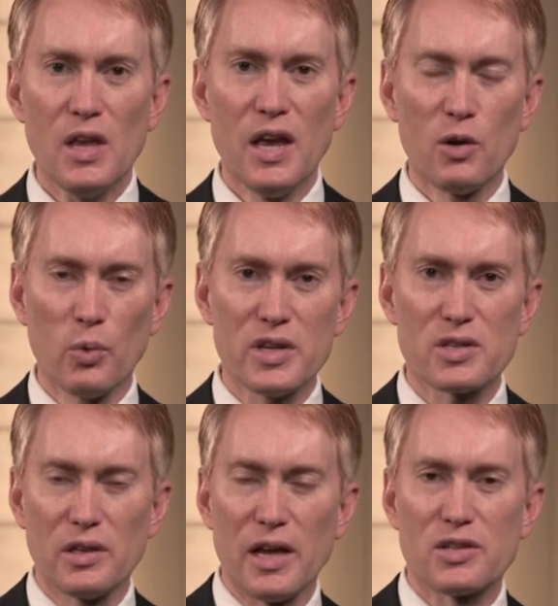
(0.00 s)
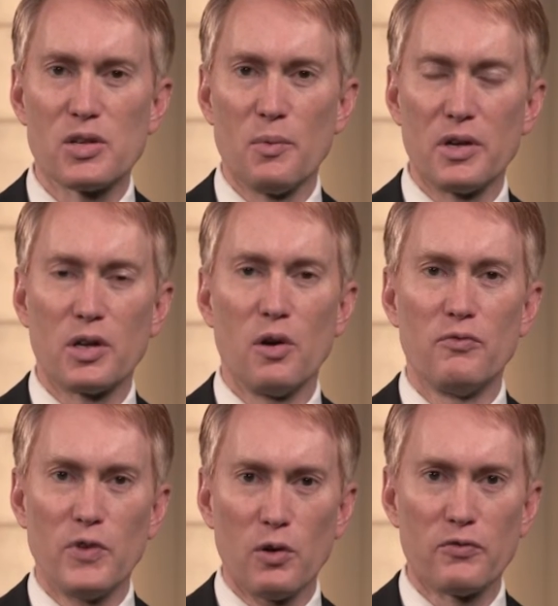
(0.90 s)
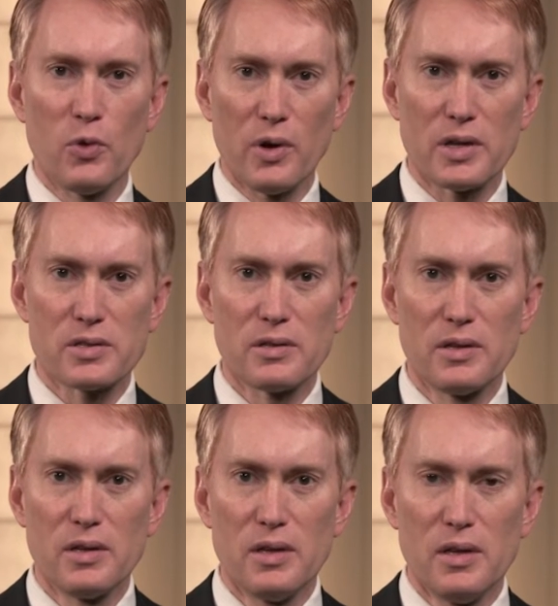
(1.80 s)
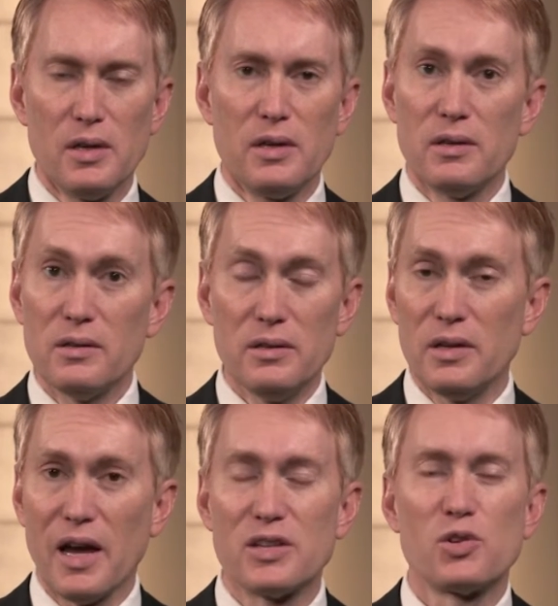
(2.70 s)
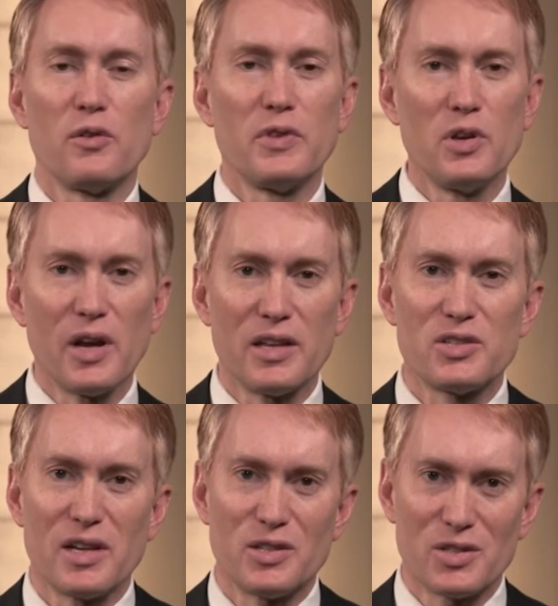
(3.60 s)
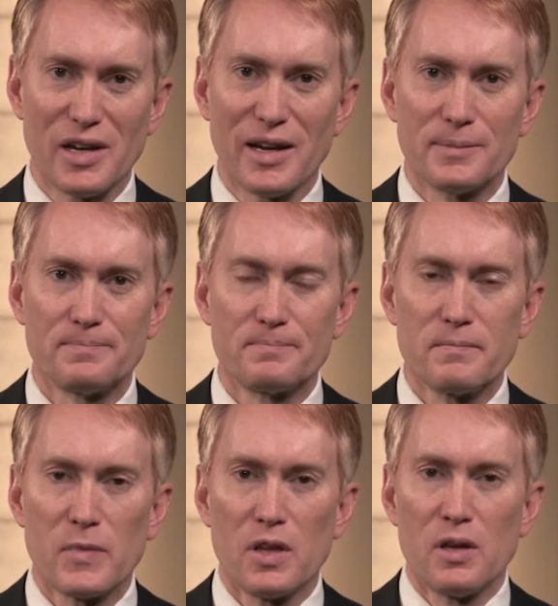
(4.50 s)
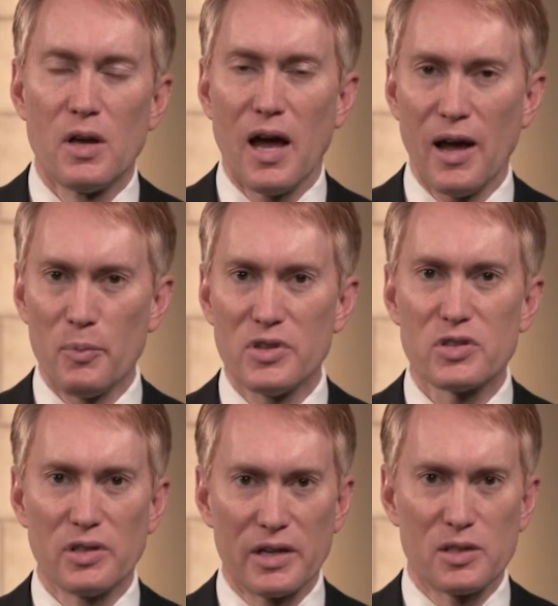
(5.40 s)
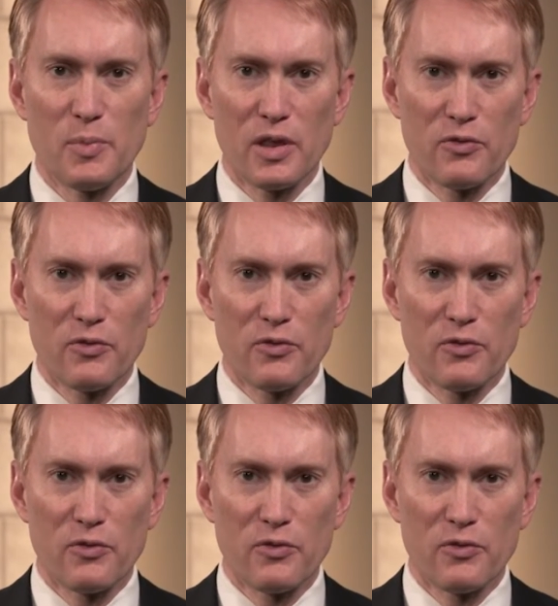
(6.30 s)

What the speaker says: and we select someone to go vote for us. I serve in the United States Senate. I've been selected by the